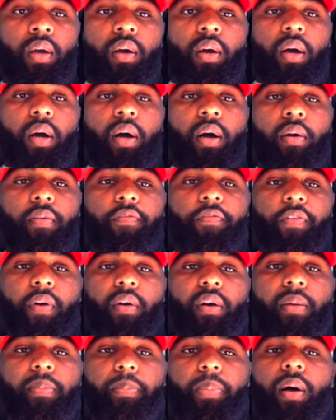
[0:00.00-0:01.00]

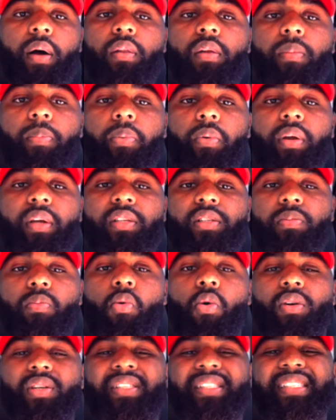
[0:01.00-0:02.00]
Vernon Butler brings
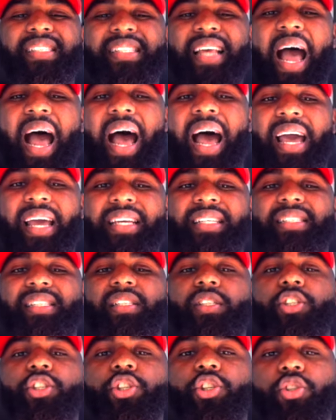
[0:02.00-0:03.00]
more size
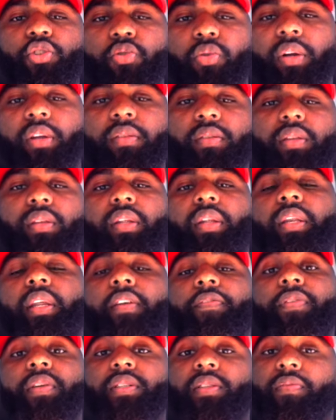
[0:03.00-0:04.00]
and strength to the
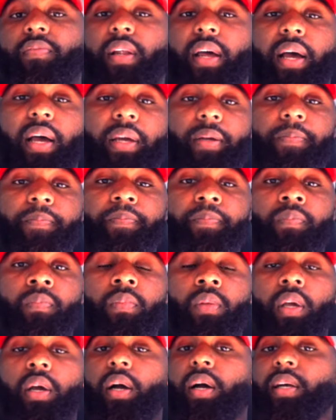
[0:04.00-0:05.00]
defensive line.
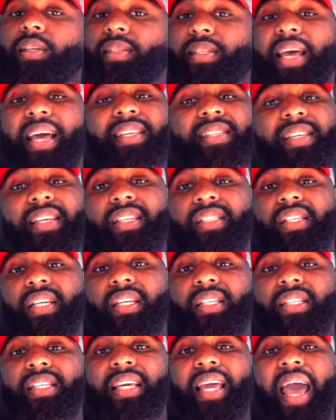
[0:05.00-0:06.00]
Zach
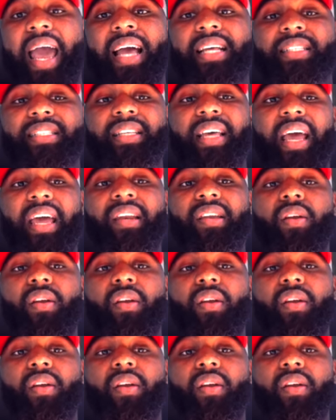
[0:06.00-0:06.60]
Sanchez, he has that